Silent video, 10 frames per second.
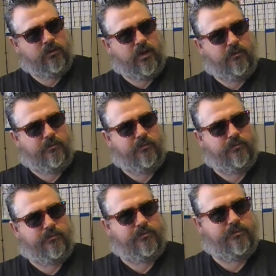Yep.
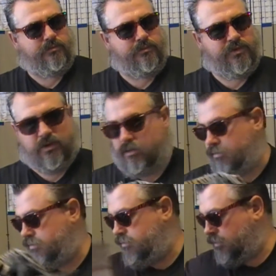
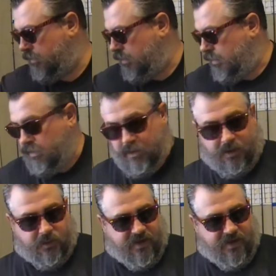So here